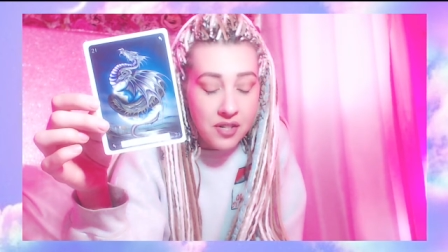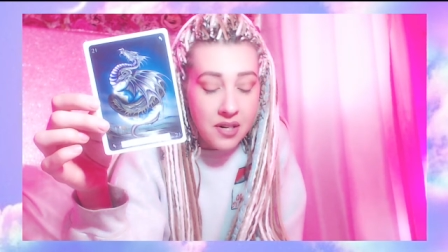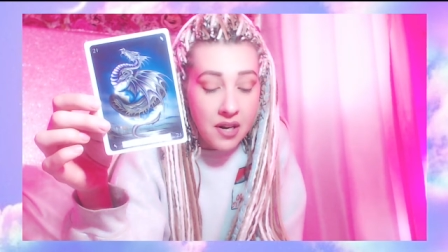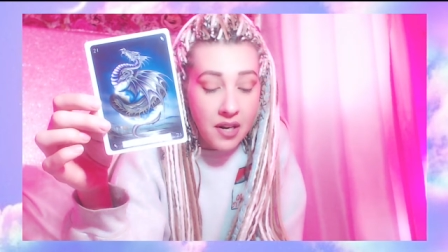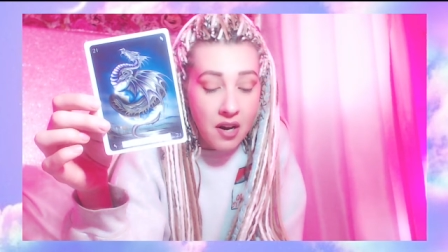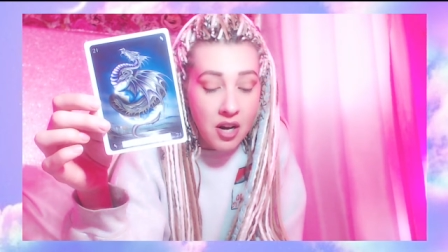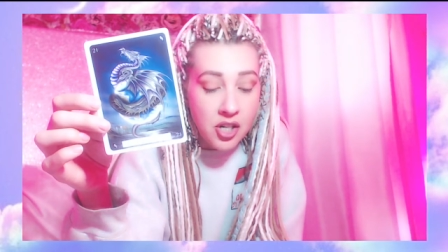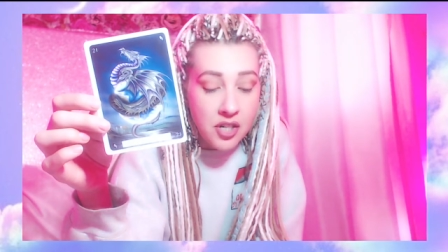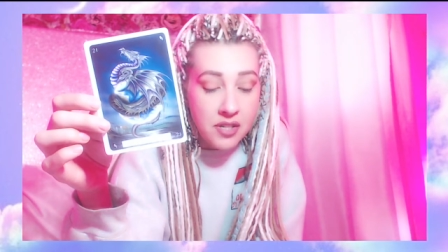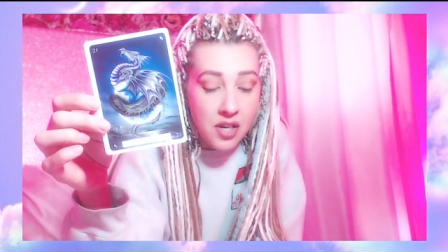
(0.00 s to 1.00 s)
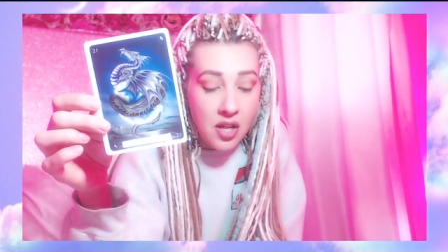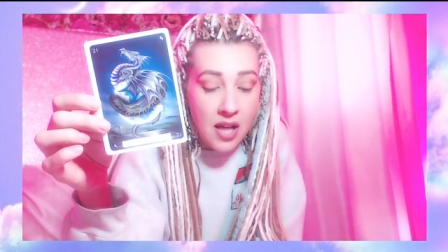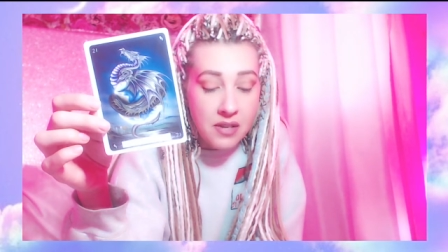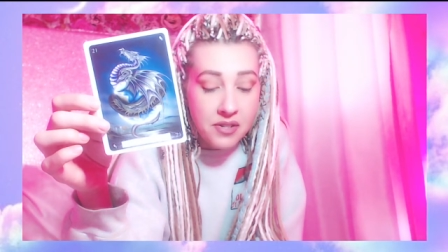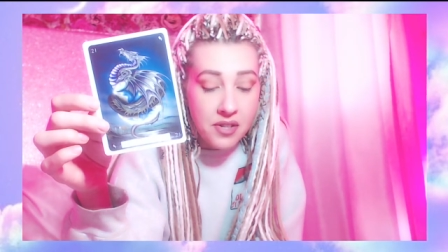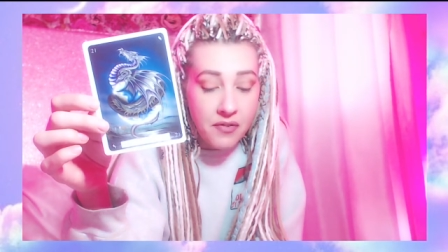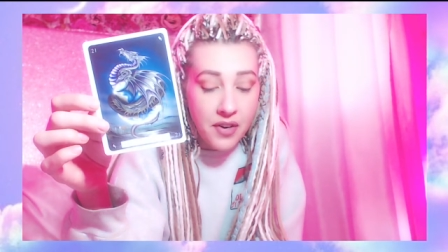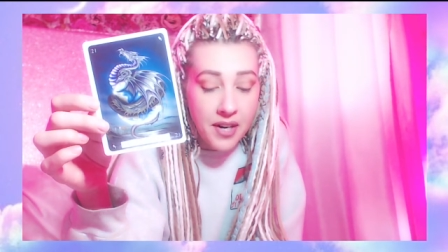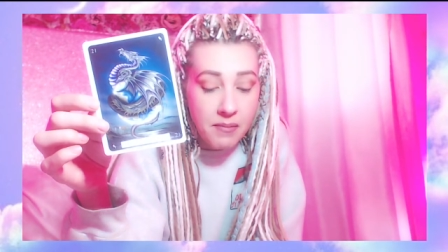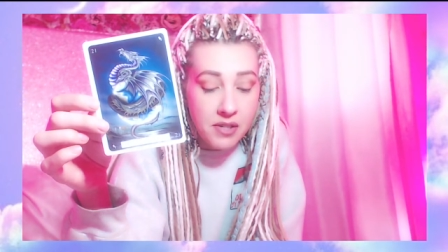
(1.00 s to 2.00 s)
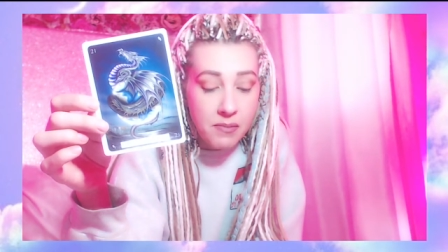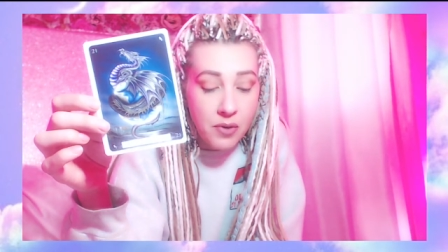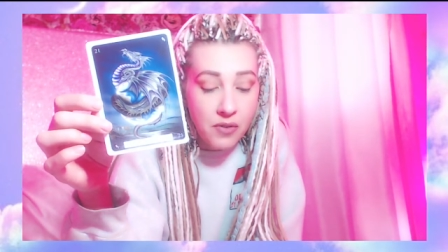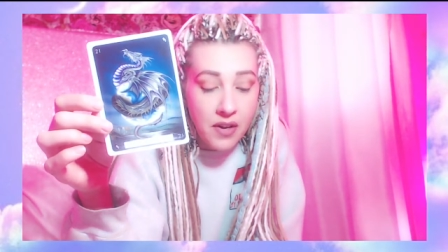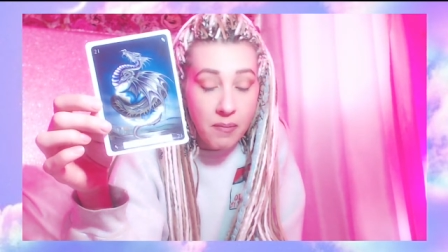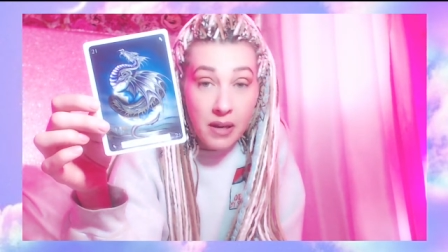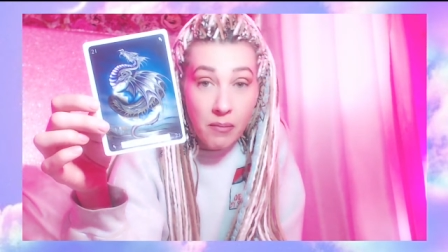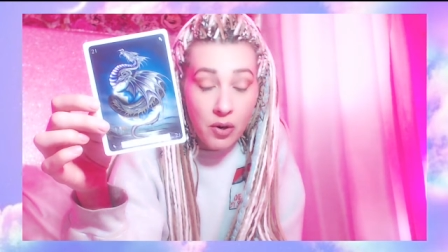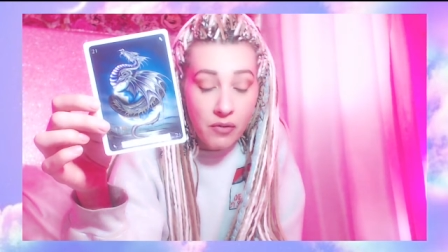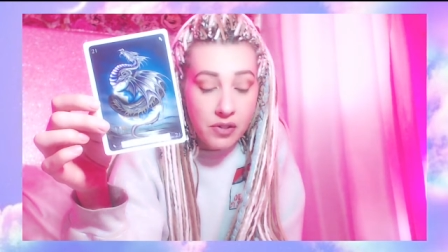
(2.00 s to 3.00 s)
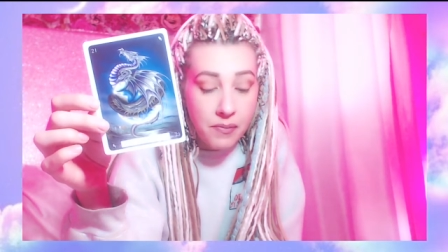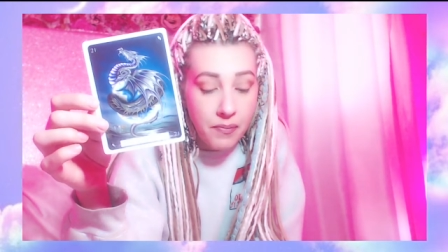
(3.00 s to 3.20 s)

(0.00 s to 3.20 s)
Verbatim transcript: and unconscious allows the freedom to move and be moved.